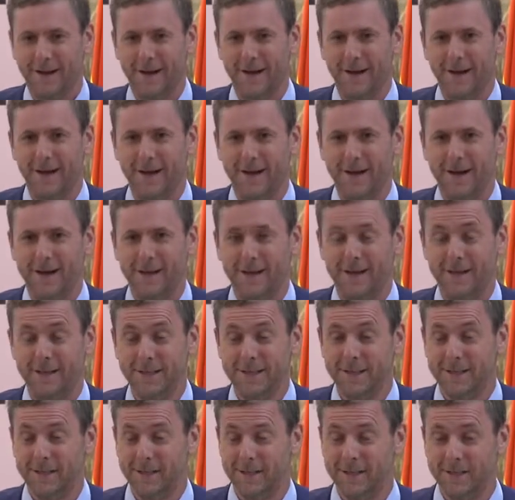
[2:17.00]
Uh,
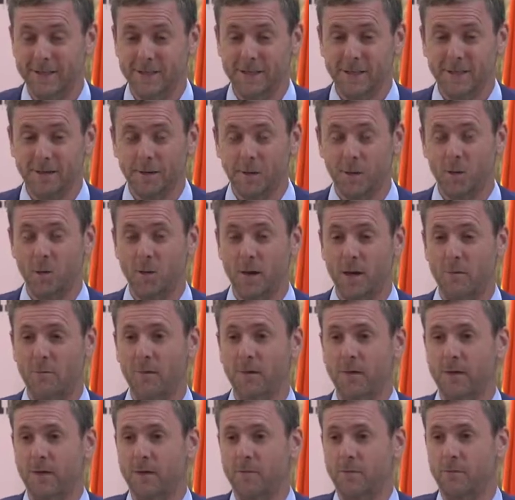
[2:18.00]
listen, this is an
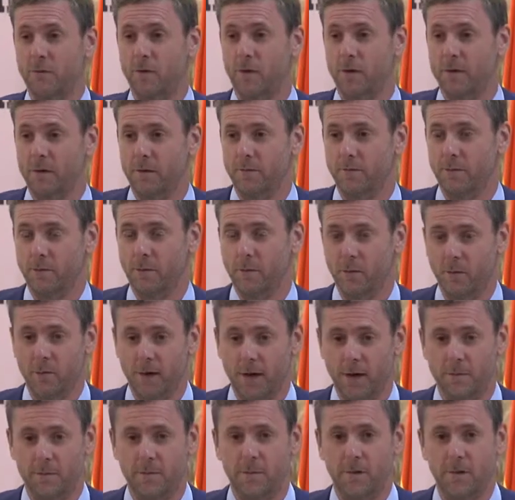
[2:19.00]
incredibly important
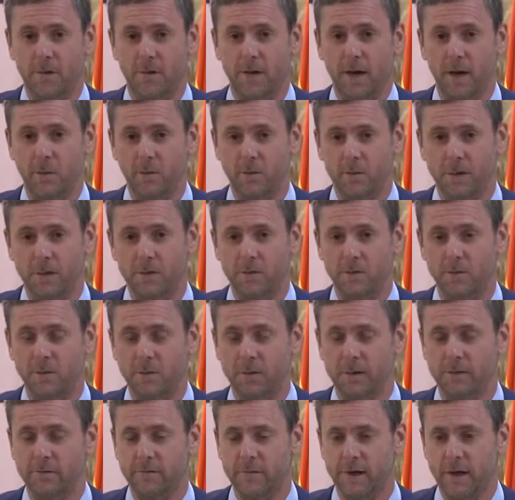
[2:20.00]
program. I really do
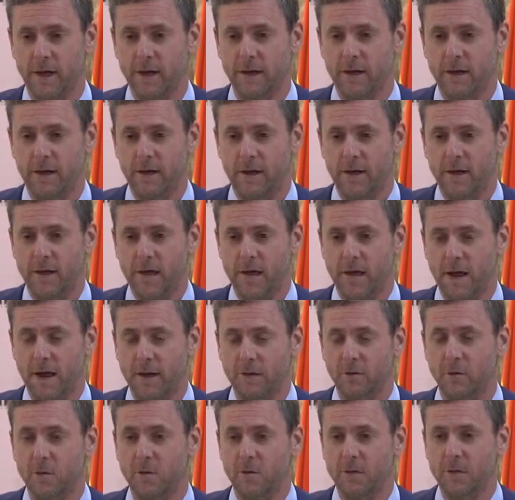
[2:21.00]
believe that. And
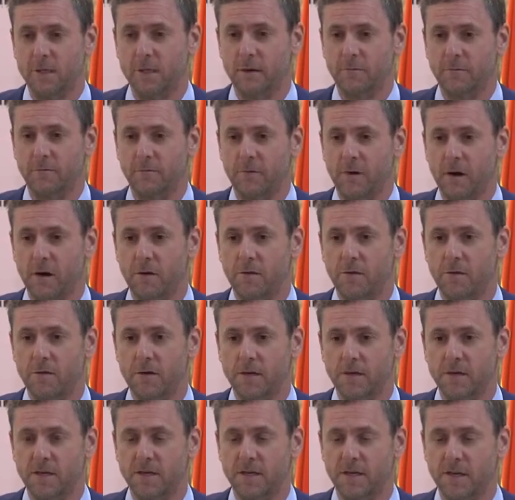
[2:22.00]
I'd go a step farther
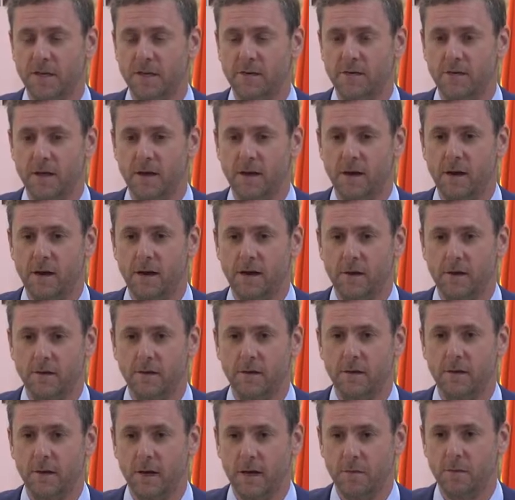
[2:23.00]
in saying that I,
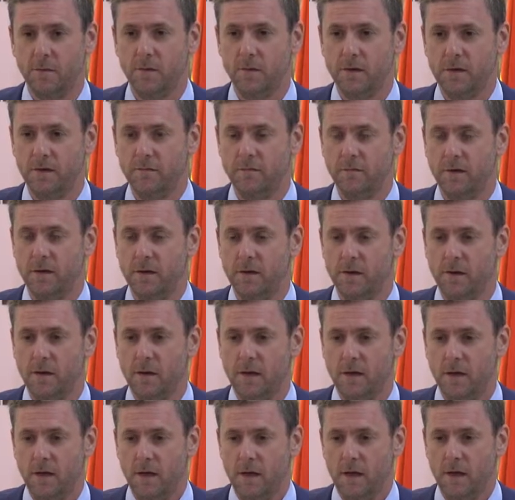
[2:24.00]
I believe that
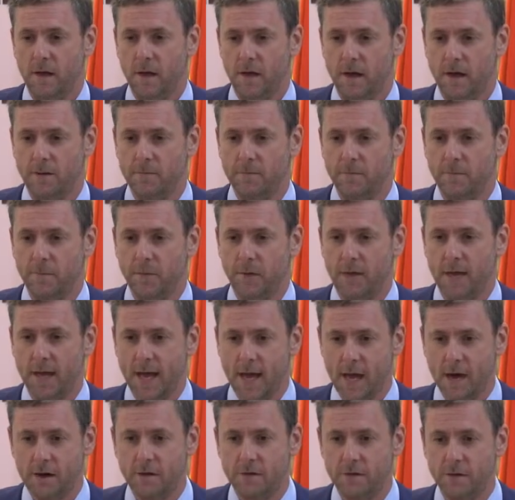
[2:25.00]
um,
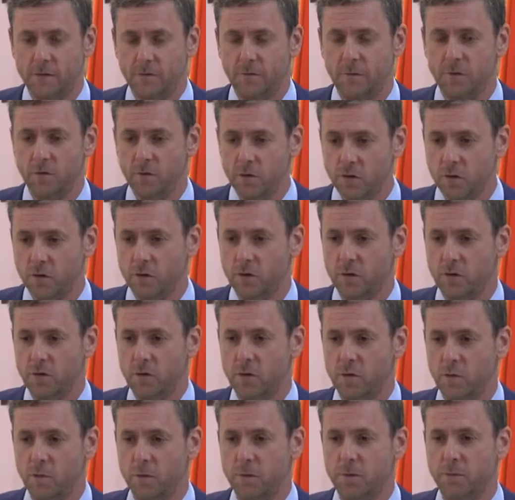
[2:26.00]
Canada's future
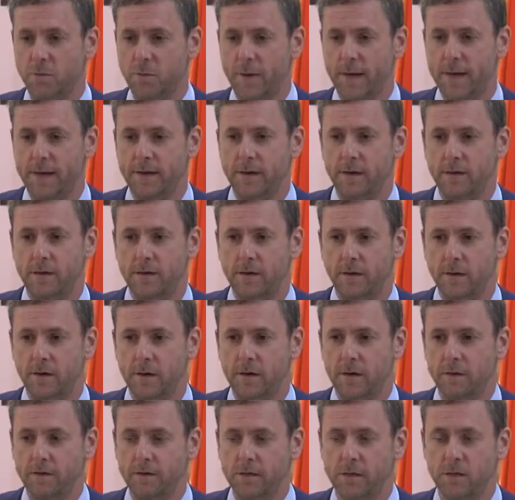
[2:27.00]
will depend
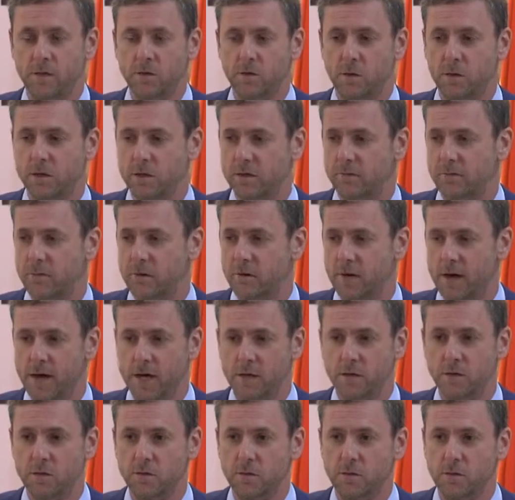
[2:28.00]
on these sorts of
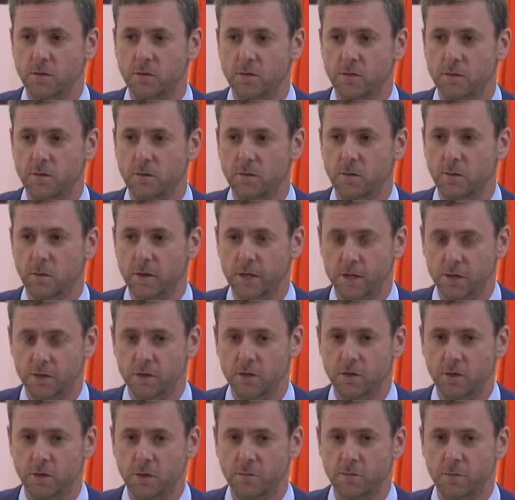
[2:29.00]
international
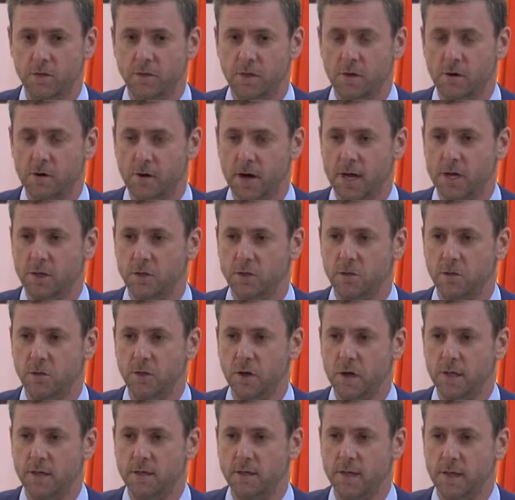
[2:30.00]
relationships, international
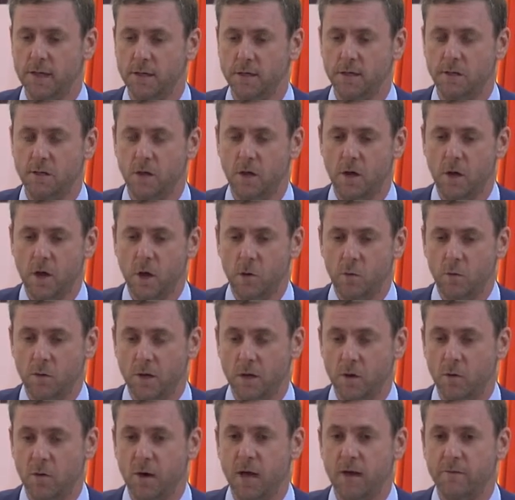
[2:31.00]
contacts.
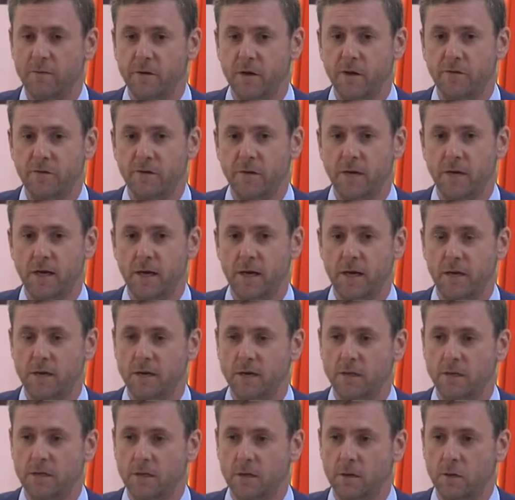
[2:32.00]
We don't have enough
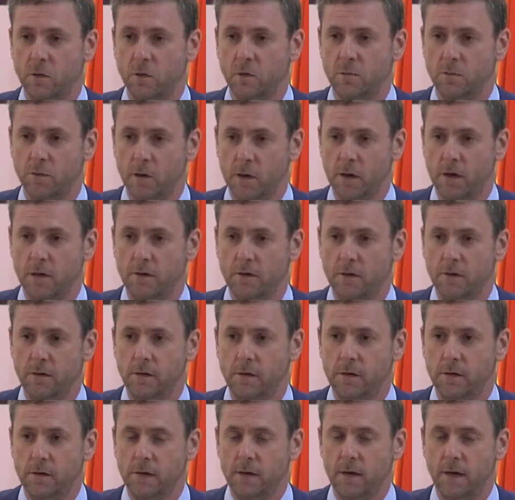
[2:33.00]
Canadians that go abroad.
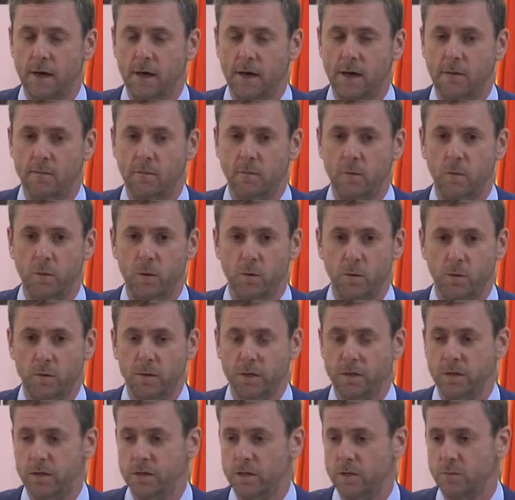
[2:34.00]
Um, we
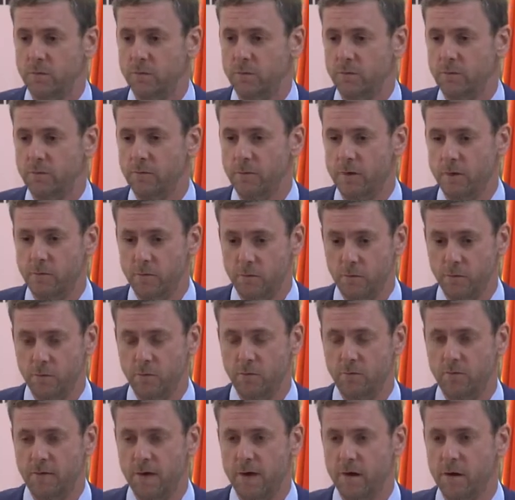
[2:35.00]
really need to
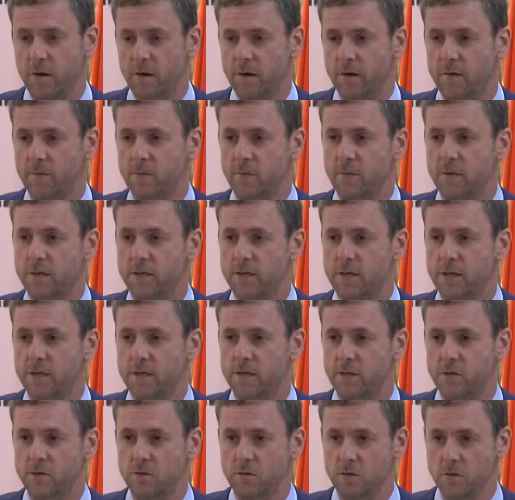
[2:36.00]
improve that. Our government
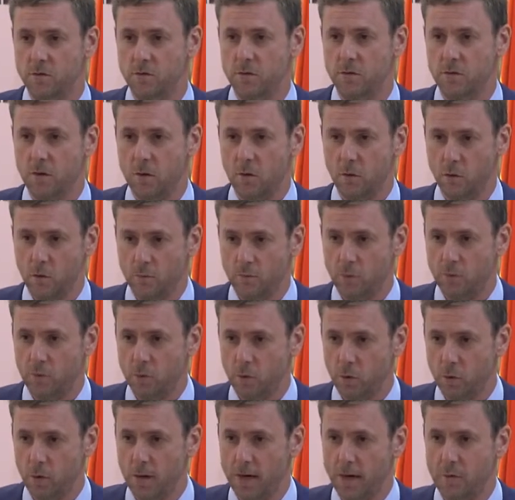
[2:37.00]
has introduced our own
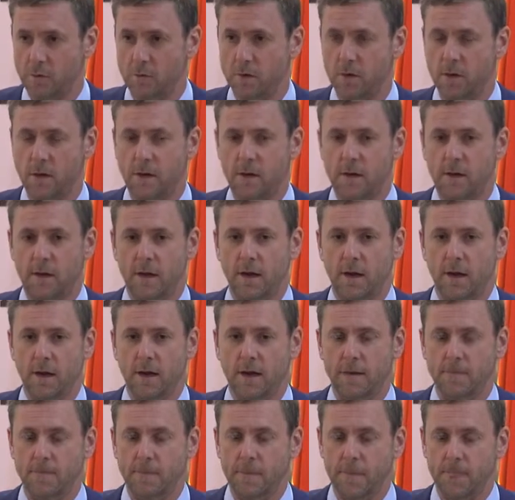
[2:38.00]
program
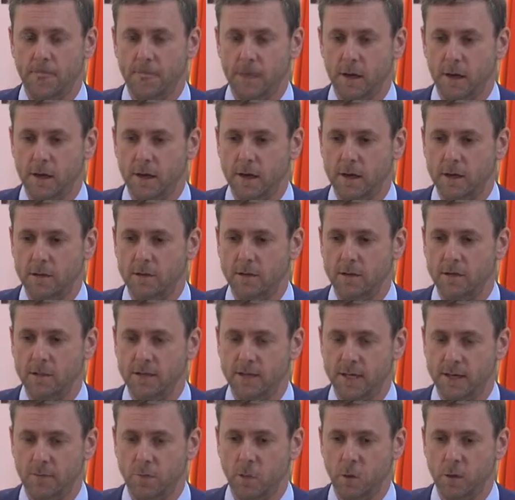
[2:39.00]
um, uh, to
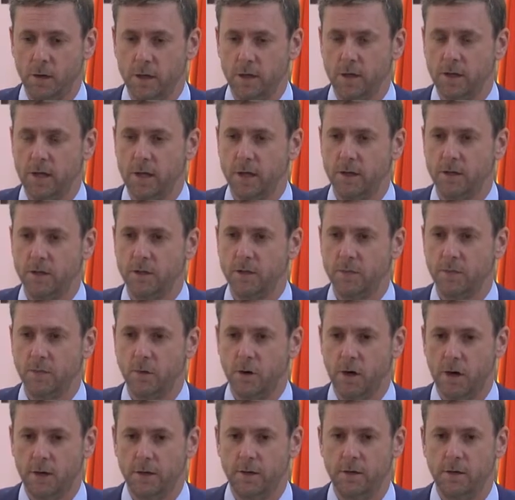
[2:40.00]
send more Canadians
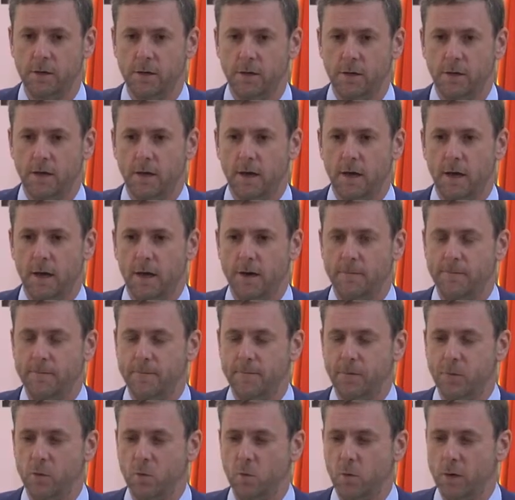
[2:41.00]
abroad.
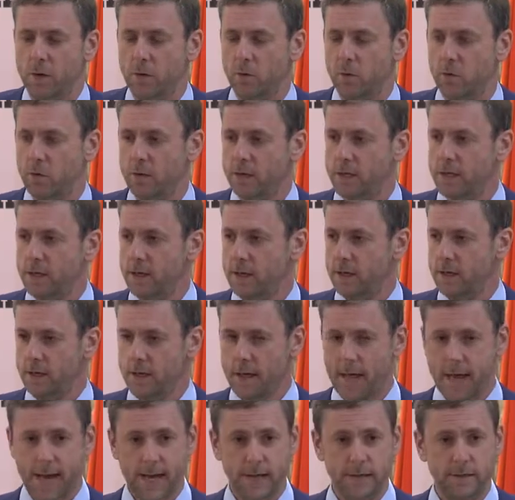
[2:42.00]
Um, we are only
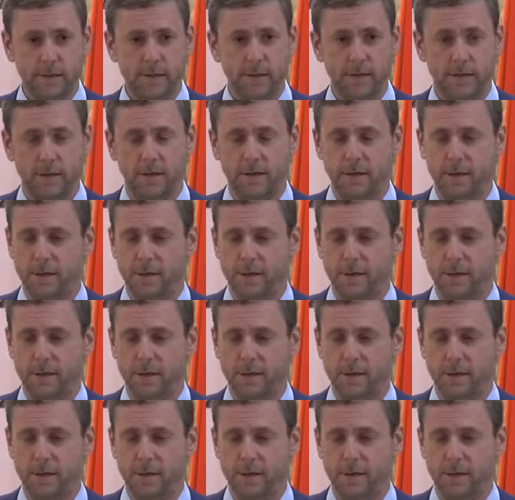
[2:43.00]
eight